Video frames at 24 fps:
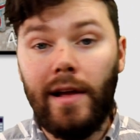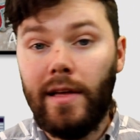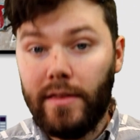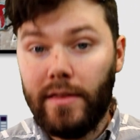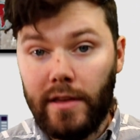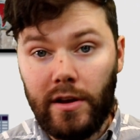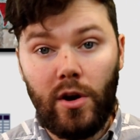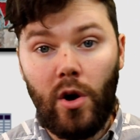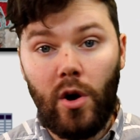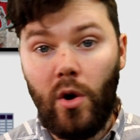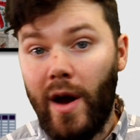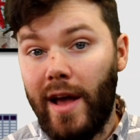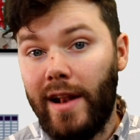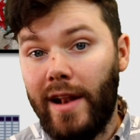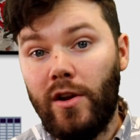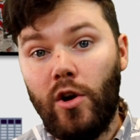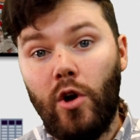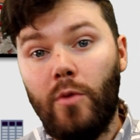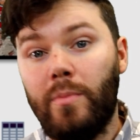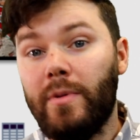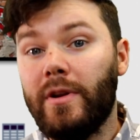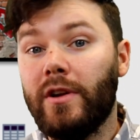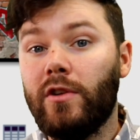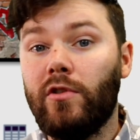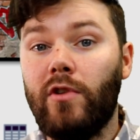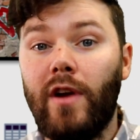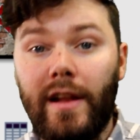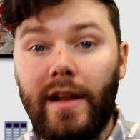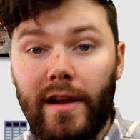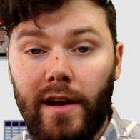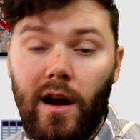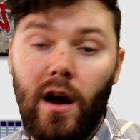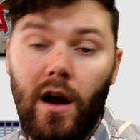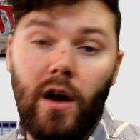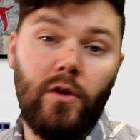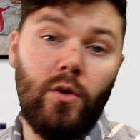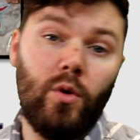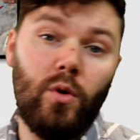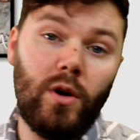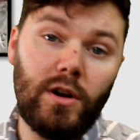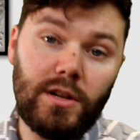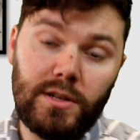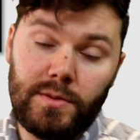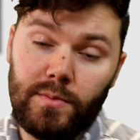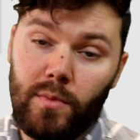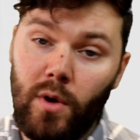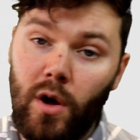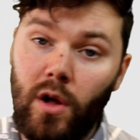then go ahead and open a credit card or a
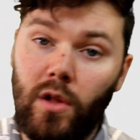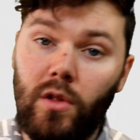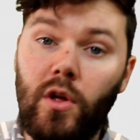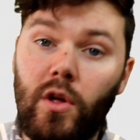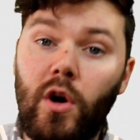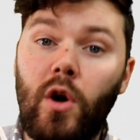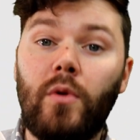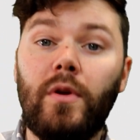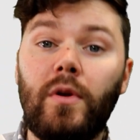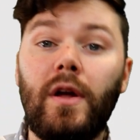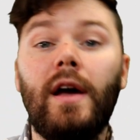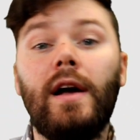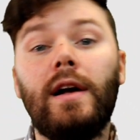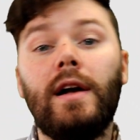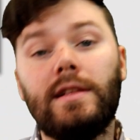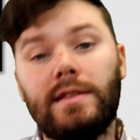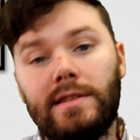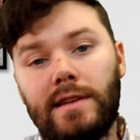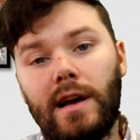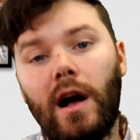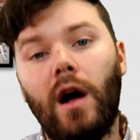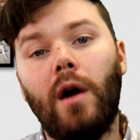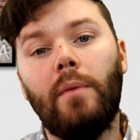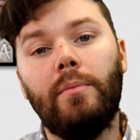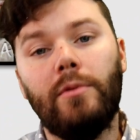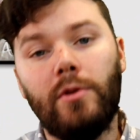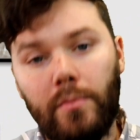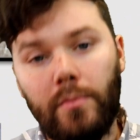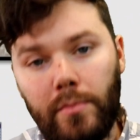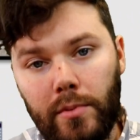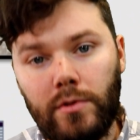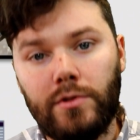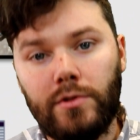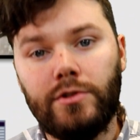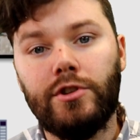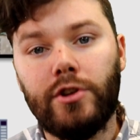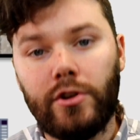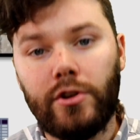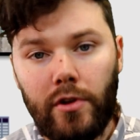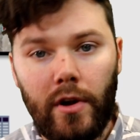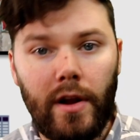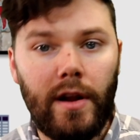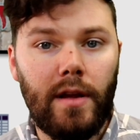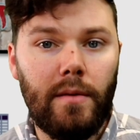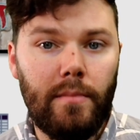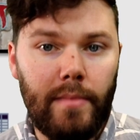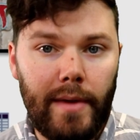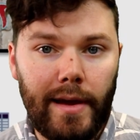small loan to help you boost your
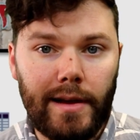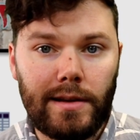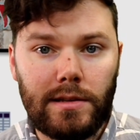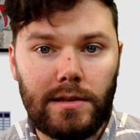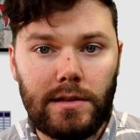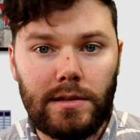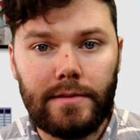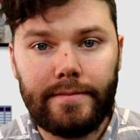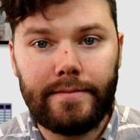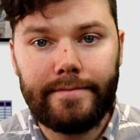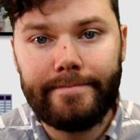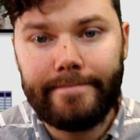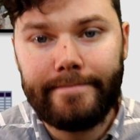credit mix.